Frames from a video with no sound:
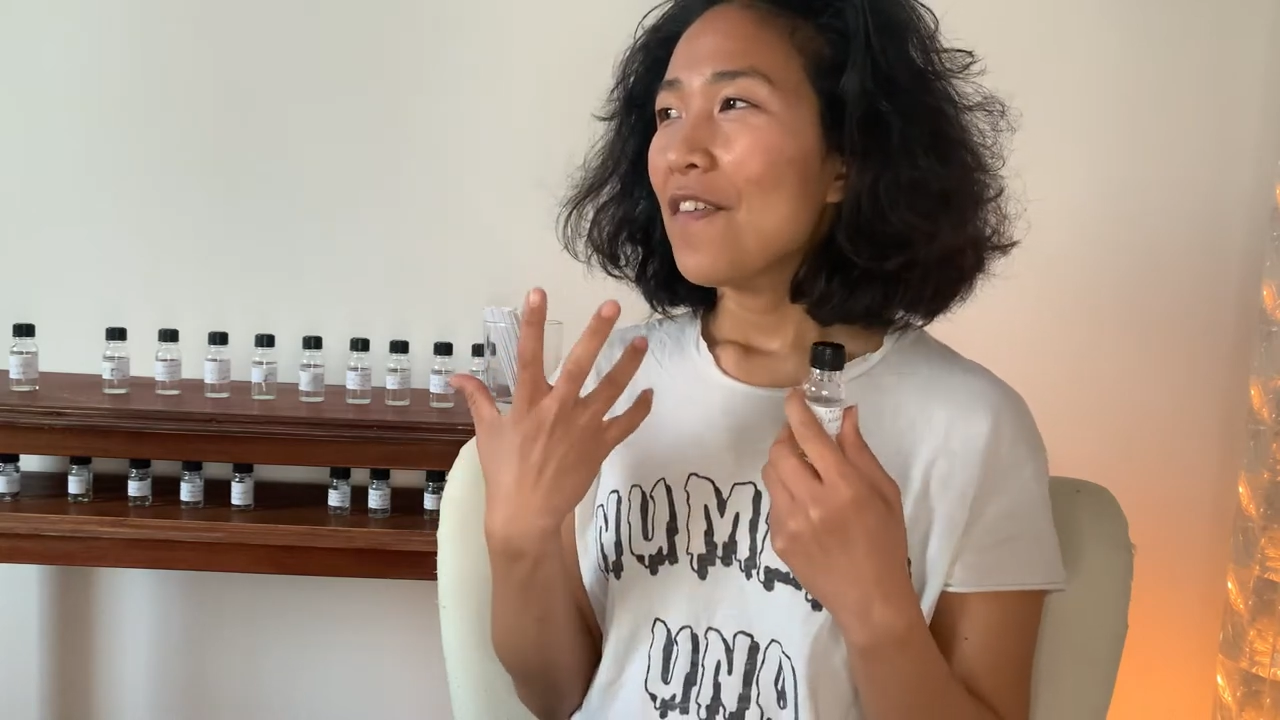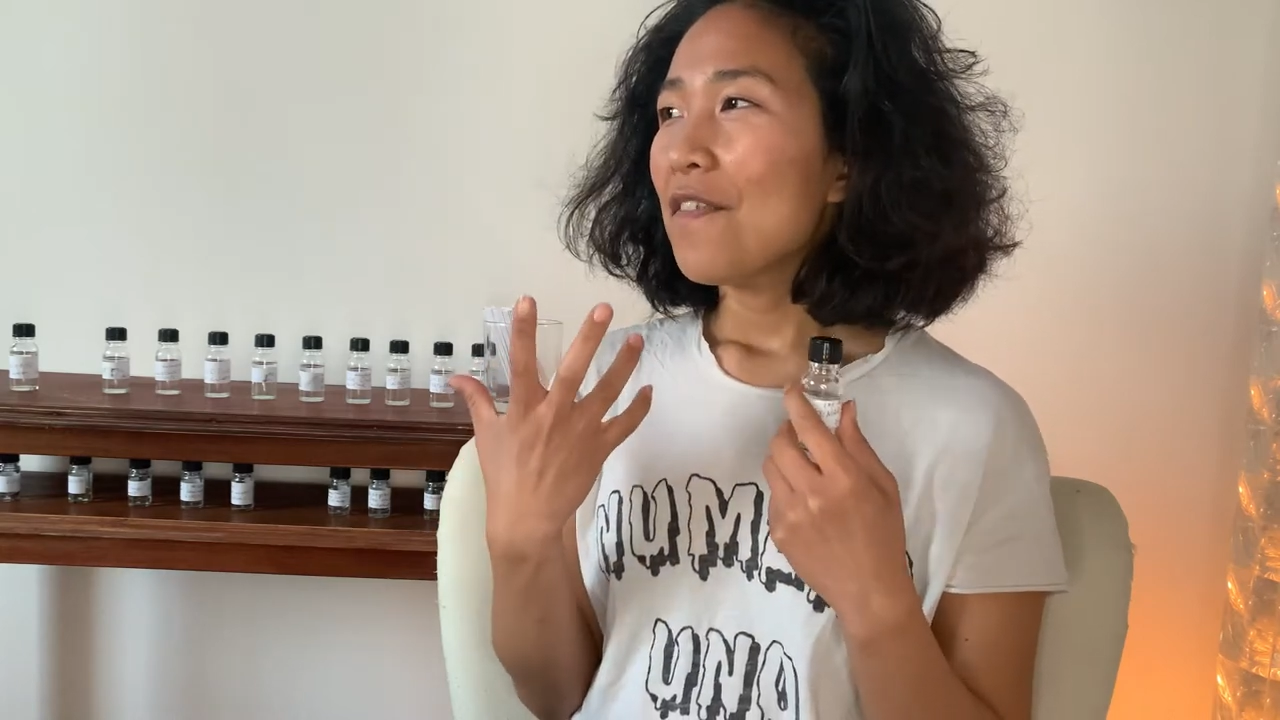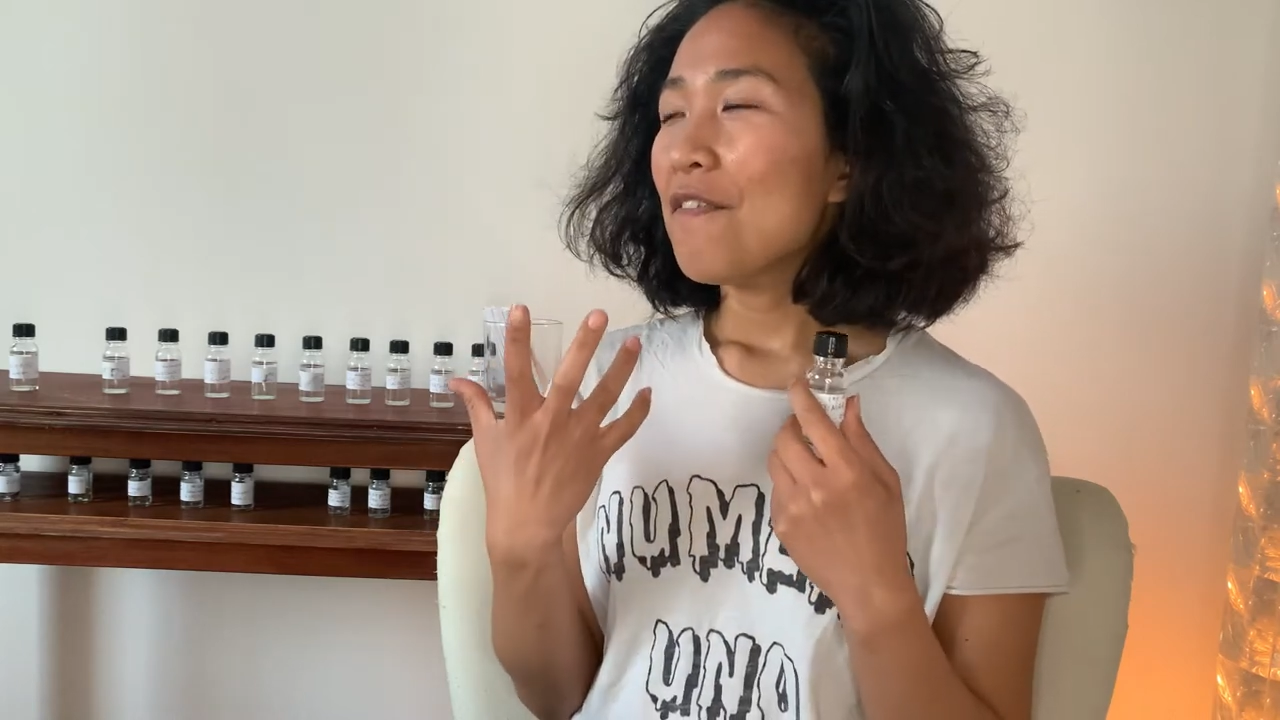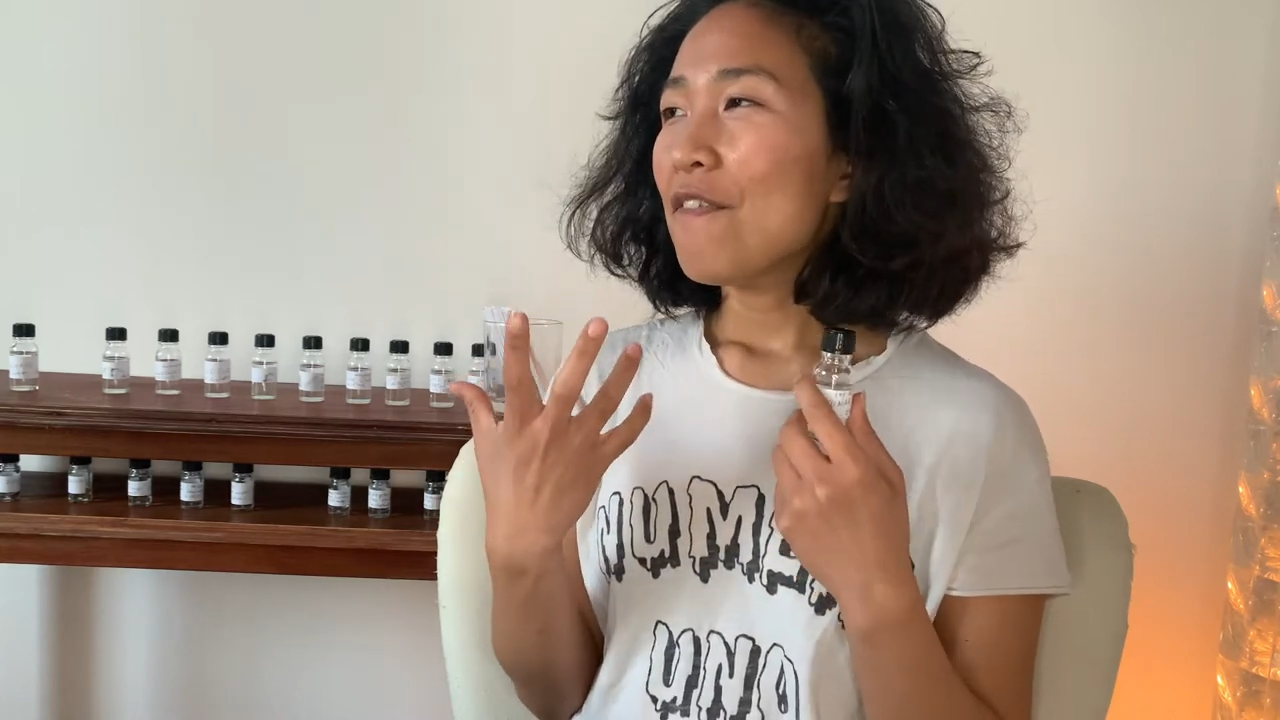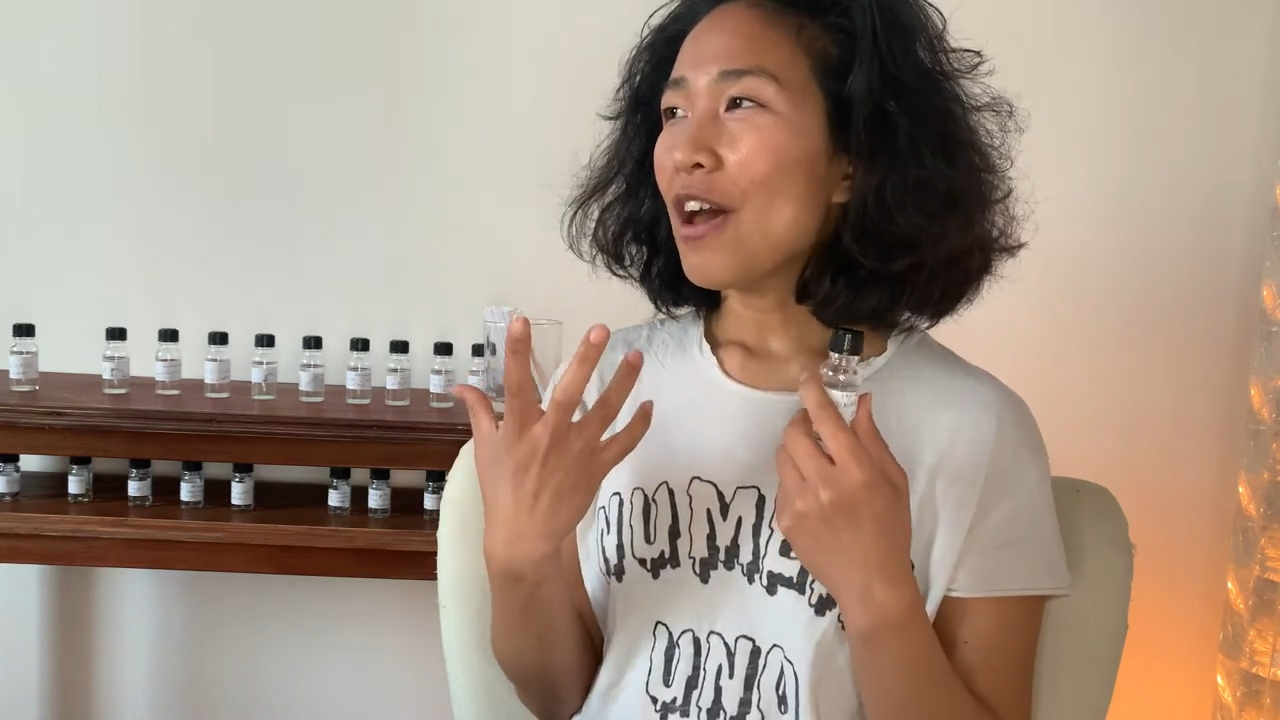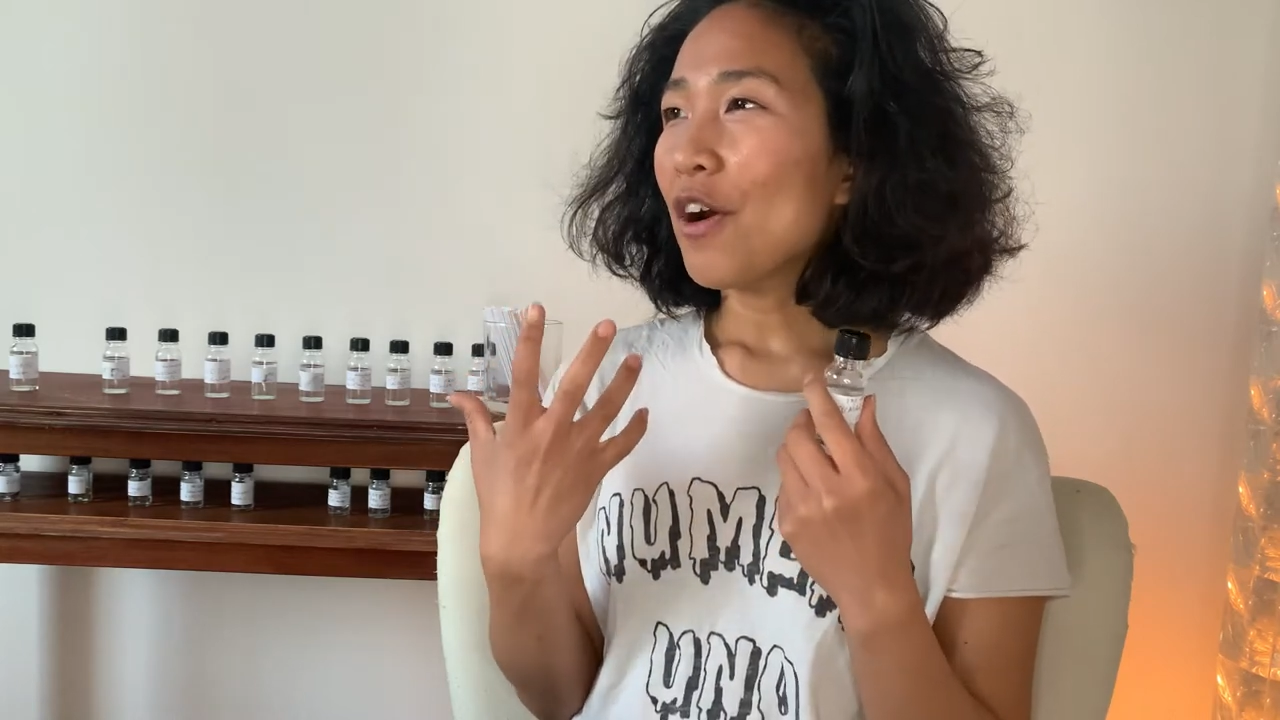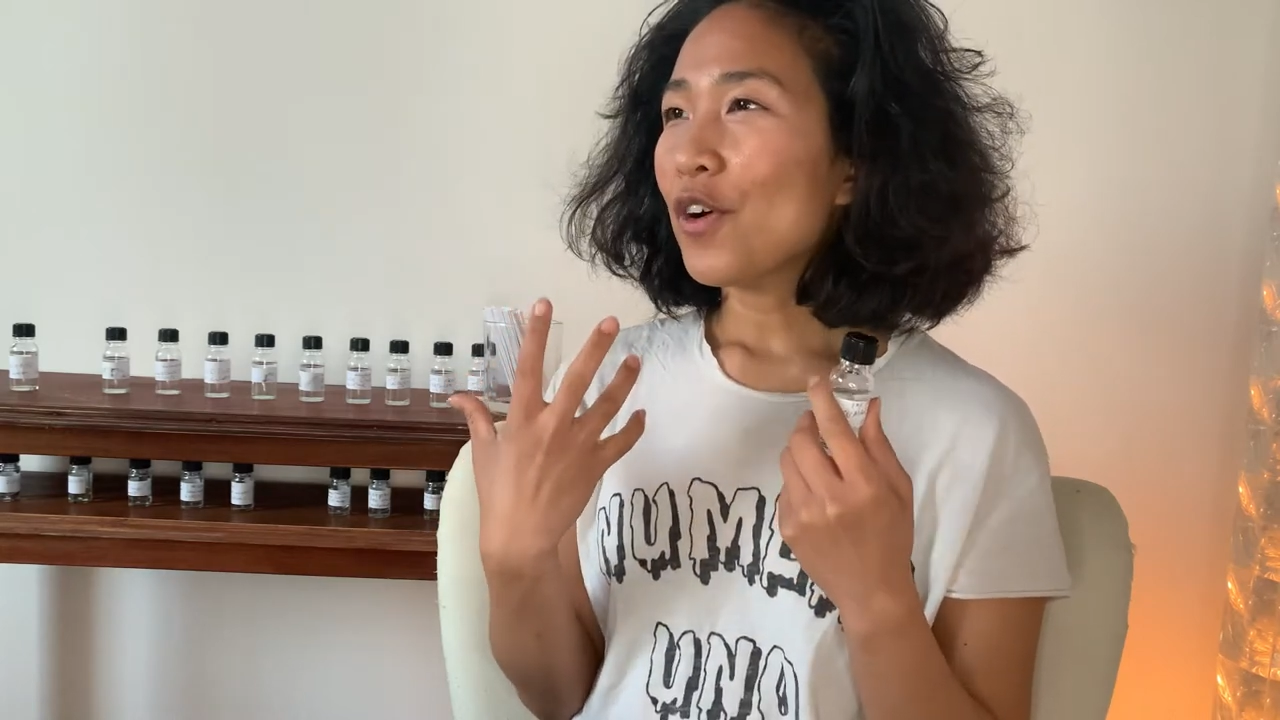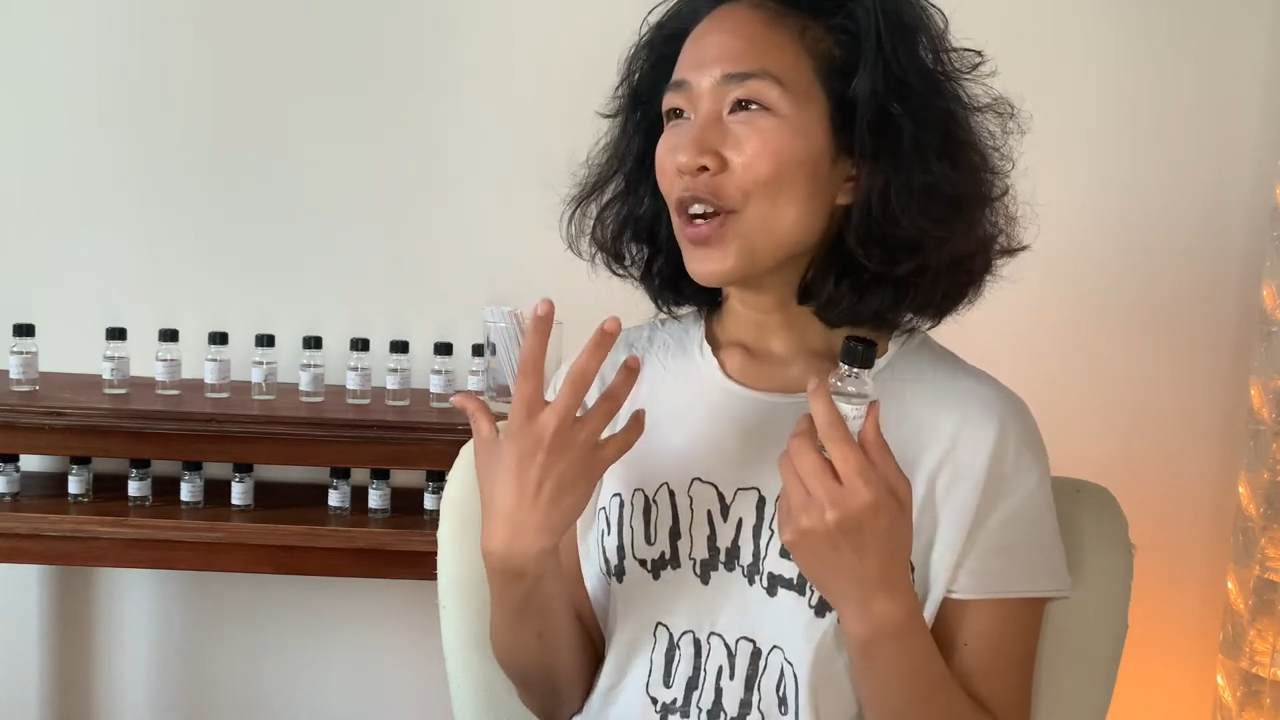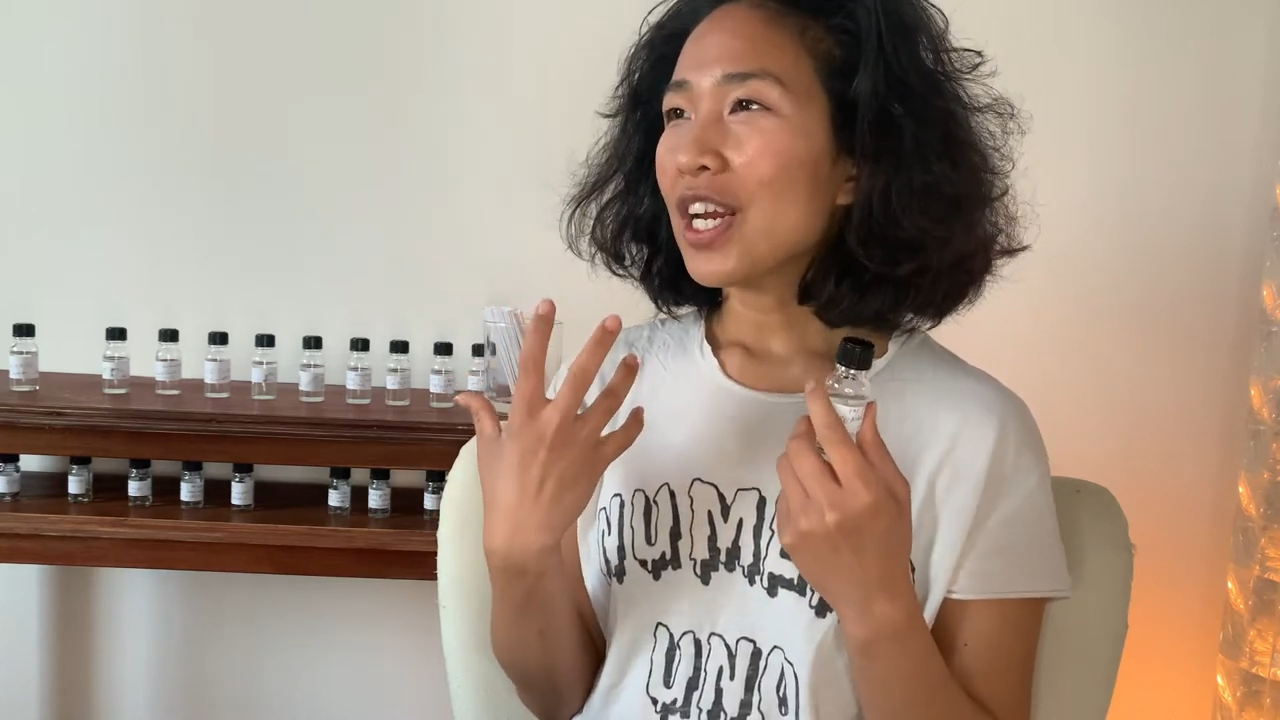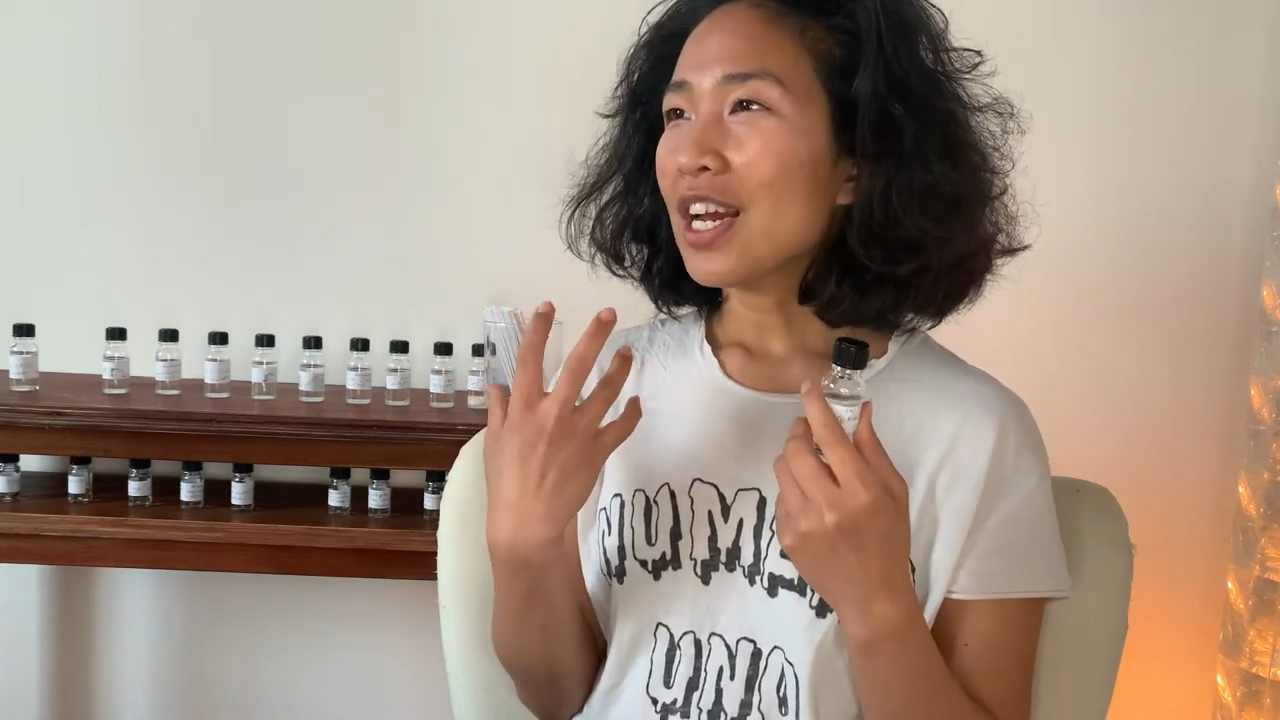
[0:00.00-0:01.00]

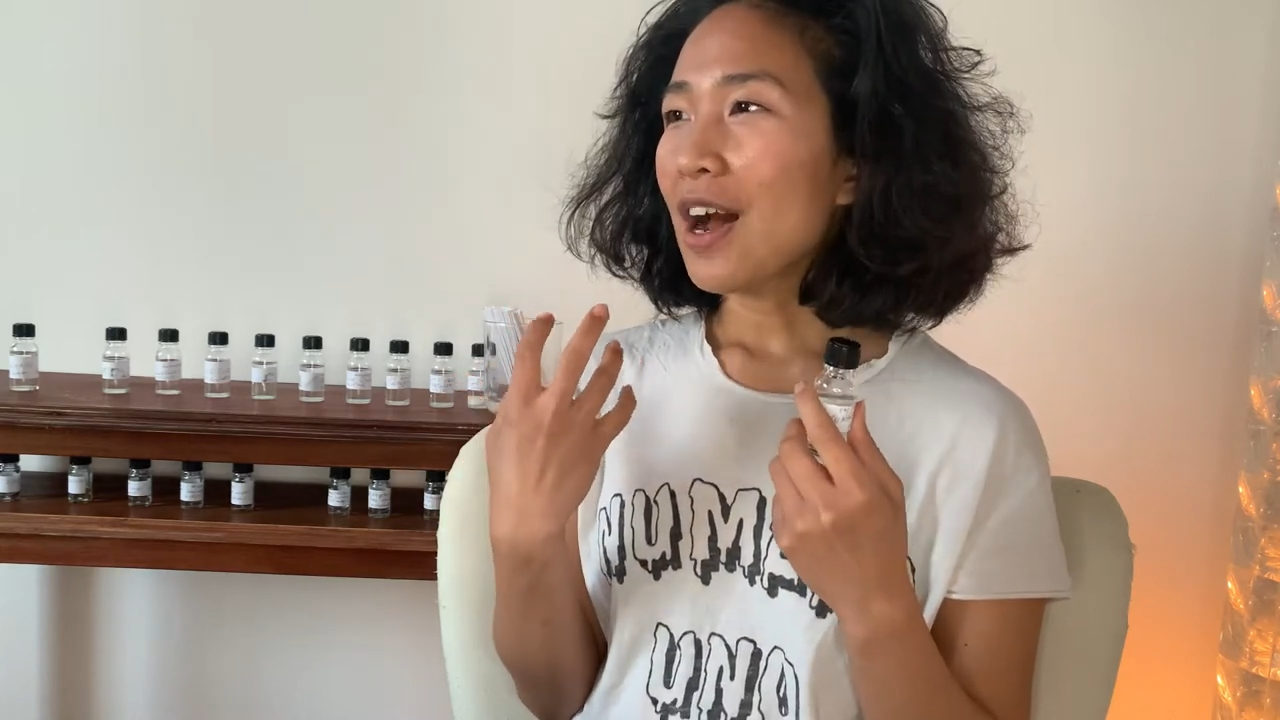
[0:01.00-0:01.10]
very